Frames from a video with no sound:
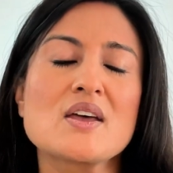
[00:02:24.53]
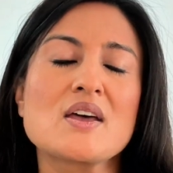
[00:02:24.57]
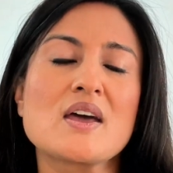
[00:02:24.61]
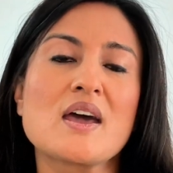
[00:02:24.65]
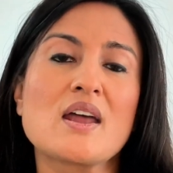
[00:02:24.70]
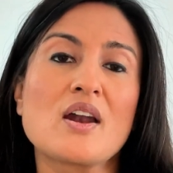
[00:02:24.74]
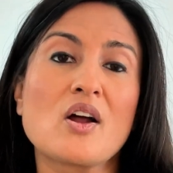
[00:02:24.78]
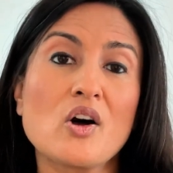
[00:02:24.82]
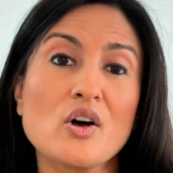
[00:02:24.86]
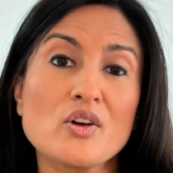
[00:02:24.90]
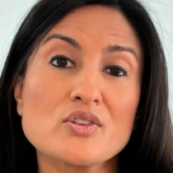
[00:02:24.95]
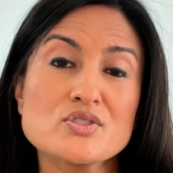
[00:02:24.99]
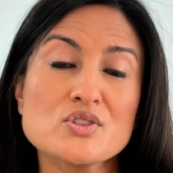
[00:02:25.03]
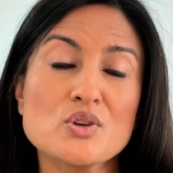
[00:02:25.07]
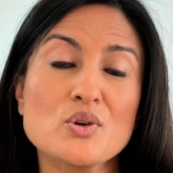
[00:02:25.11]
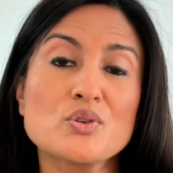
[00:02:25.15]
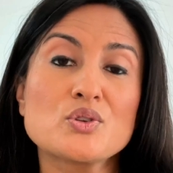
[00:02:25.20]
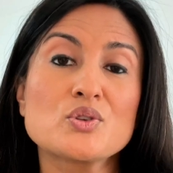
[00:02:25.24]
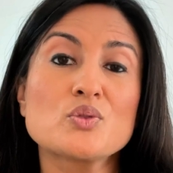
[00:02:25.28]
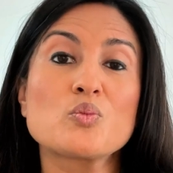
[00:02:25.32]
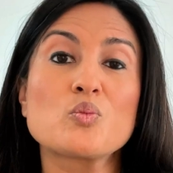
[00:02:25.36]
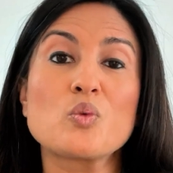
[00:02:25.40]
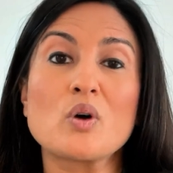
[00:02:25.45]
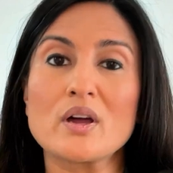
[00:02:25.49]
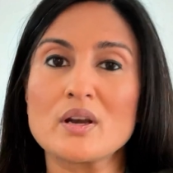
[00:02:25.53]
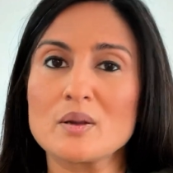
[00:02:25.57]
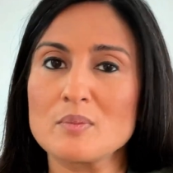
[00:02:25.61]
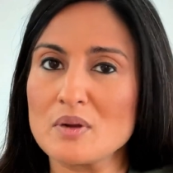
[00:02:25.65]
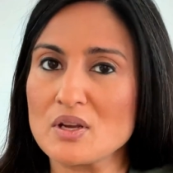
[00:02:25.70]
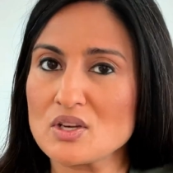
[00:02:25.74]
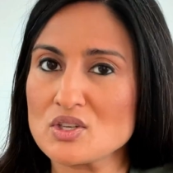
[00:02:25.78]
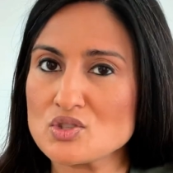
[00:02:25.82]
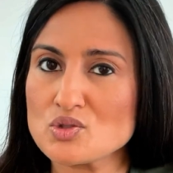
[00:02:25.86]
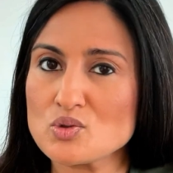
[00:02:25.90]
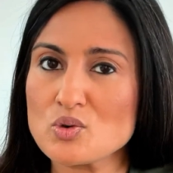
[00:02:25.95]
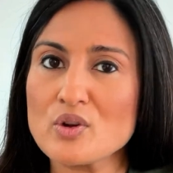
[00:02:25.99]
And also, you want to
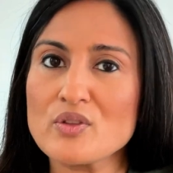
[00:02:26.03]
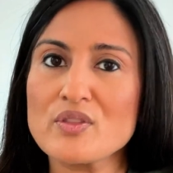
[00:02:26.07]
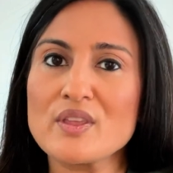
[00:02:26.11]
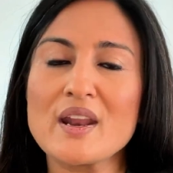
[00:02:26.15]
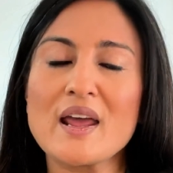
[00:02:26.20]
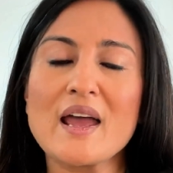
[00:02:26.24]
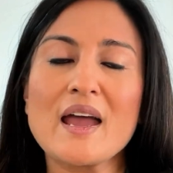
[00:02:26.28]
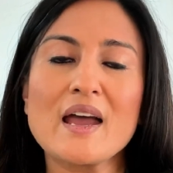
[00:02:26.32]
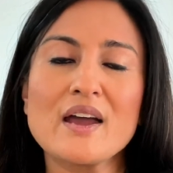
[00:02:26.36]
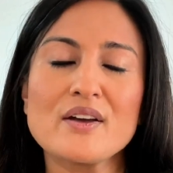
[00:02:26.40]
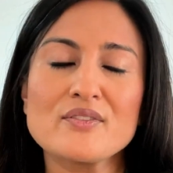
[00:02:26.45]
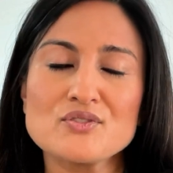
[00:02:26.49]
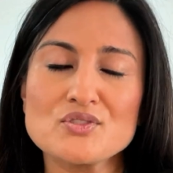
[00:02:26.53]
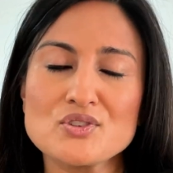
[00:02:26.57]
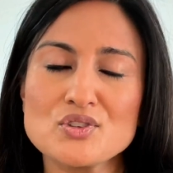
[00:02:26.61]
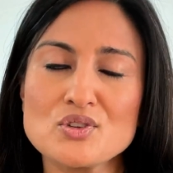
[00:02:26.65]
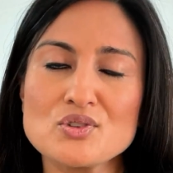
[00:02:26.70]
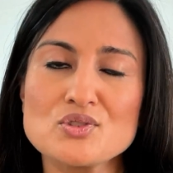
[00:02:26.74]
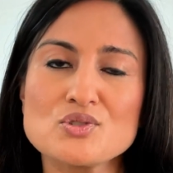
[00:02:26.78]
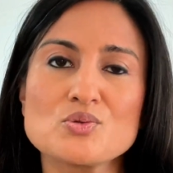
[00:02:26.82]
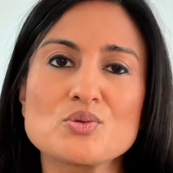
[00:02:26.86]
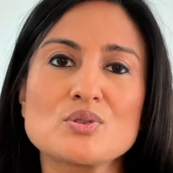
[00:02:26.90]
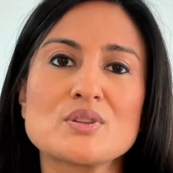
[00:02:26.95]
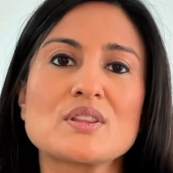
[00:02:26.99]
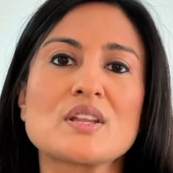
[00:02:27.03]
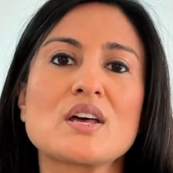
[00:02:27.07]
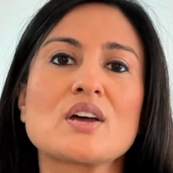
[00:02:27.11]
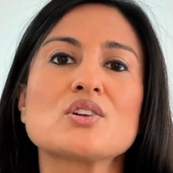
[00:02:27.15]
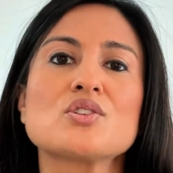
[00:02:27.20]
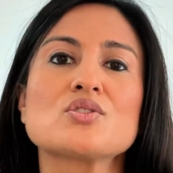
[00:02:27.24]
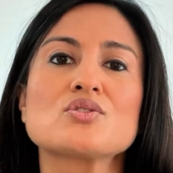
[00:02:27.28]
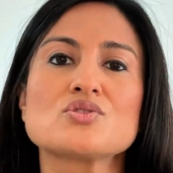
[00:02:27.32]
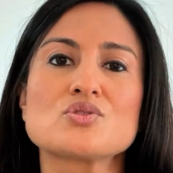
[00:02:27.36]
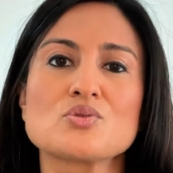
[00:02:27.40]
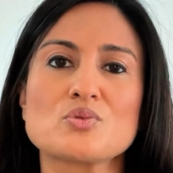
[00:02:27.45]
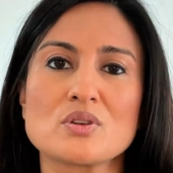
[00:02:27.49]
make sure that after you're doing that,
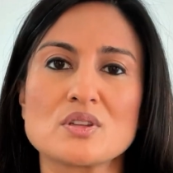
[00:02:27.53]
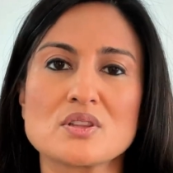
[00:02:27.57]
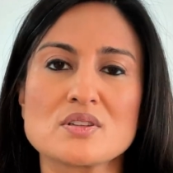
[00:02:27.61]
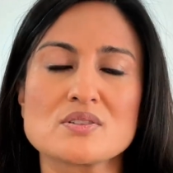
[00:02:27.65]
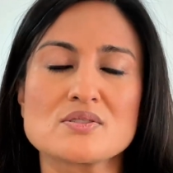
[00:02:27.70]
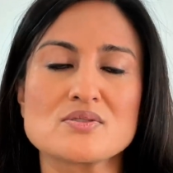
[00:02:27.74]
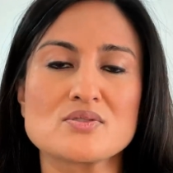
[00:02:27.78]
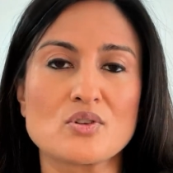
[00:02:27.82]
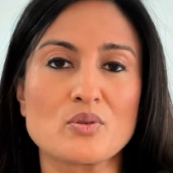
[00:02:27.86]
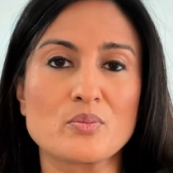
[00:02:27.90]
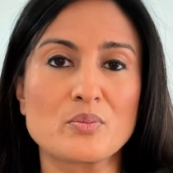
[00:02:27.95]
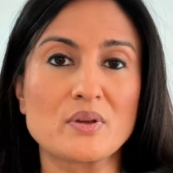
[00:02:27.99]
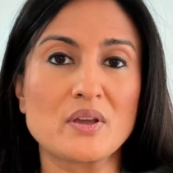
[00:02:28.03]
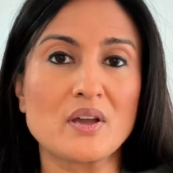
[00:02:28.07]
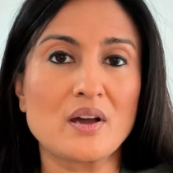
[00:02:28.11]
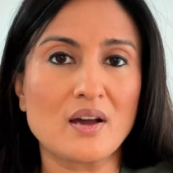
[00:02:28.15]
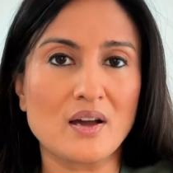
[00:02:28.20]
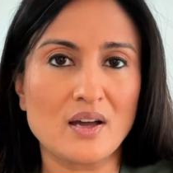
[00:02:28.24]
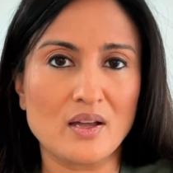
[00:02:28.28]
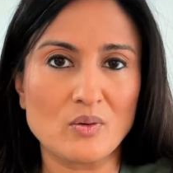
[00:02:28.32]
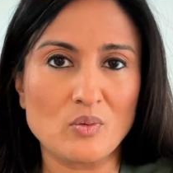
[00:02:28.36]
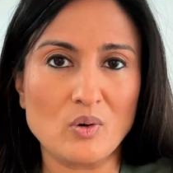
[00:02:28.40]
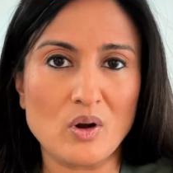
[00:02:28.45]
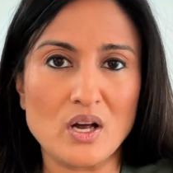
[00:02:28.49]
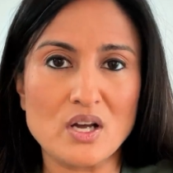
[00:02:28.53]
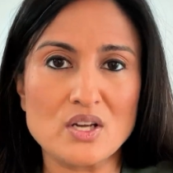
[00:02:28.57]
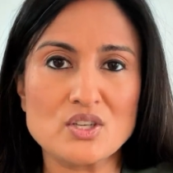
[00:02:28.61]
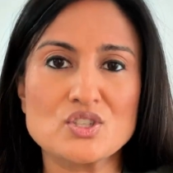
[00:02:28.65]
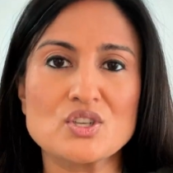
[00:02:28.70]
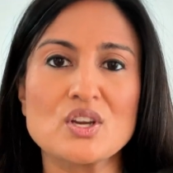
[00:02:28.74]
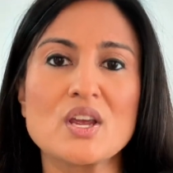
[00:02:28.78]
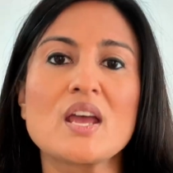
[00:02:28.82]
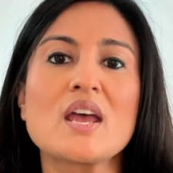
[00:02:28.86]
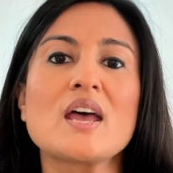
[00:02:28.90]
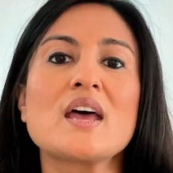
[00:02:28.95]
you're doing the soapy eye wash.